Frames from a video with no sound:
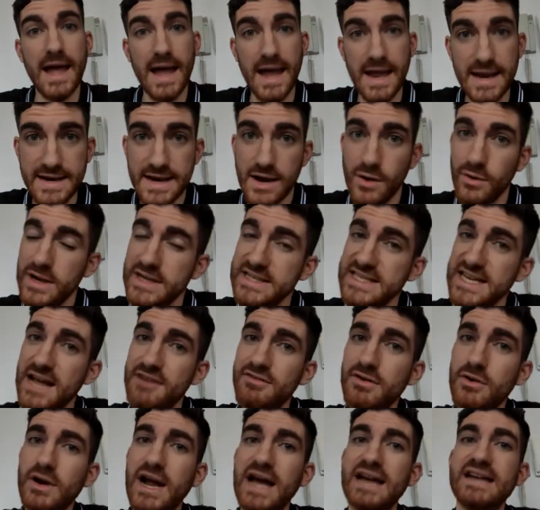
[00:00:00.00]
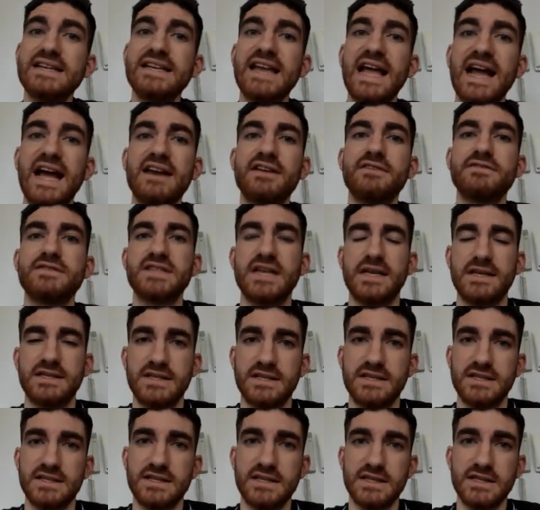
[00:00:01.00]
And now let's have a look at negative
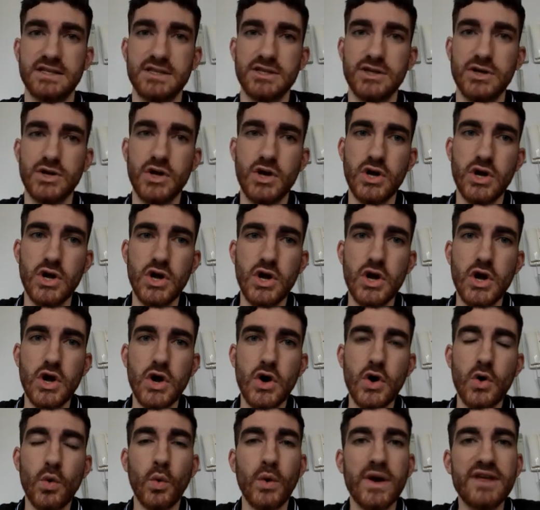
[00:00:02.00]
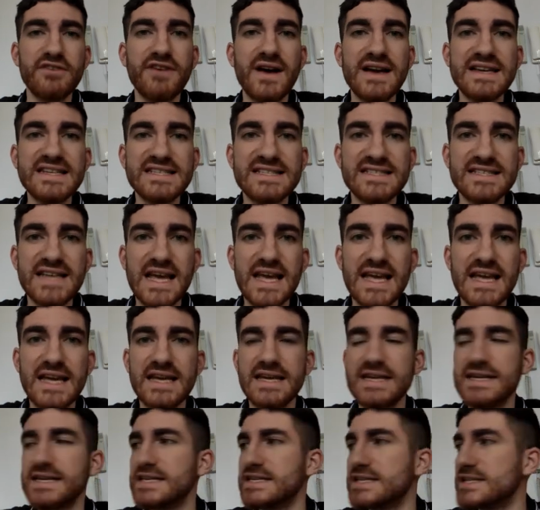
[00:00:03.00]
sentences. What if I
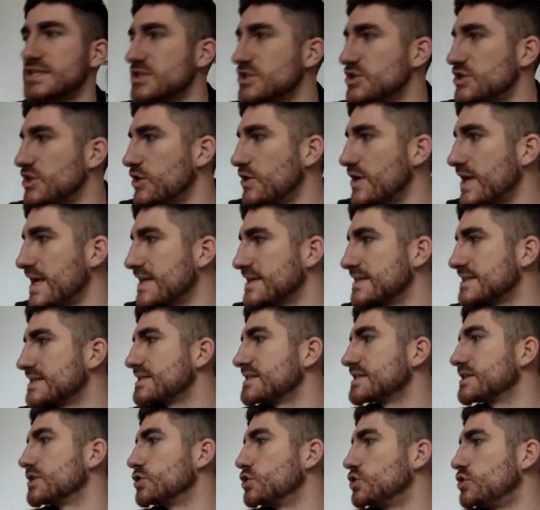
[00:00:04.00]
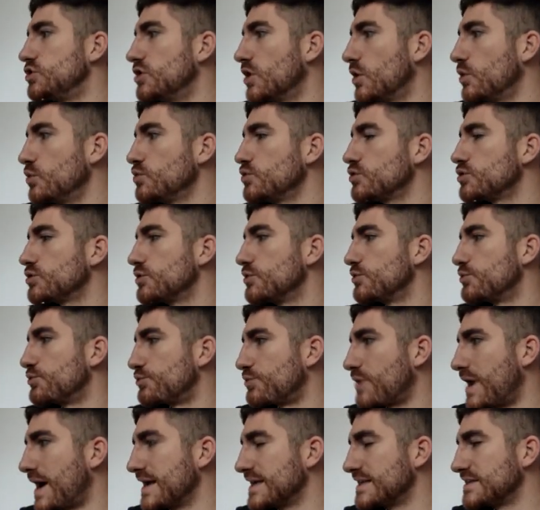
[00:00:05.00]
say students don't
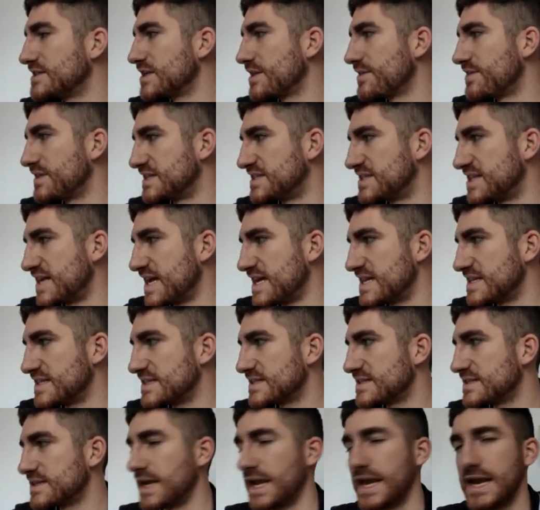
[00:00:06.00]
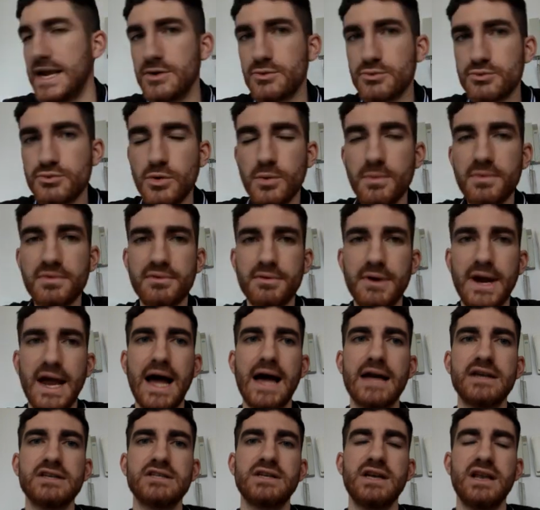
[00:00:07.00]
write the test in room
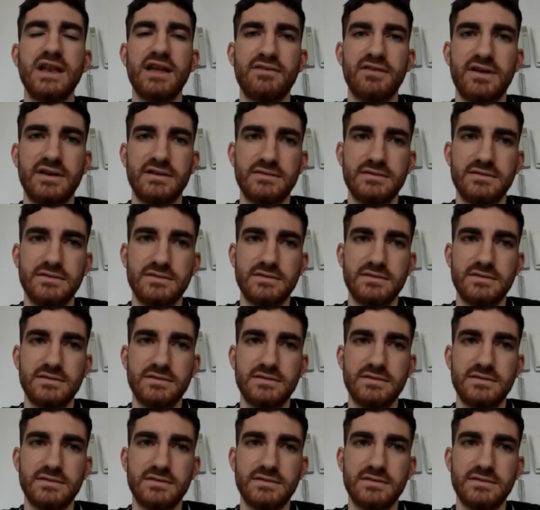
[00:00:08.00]
311?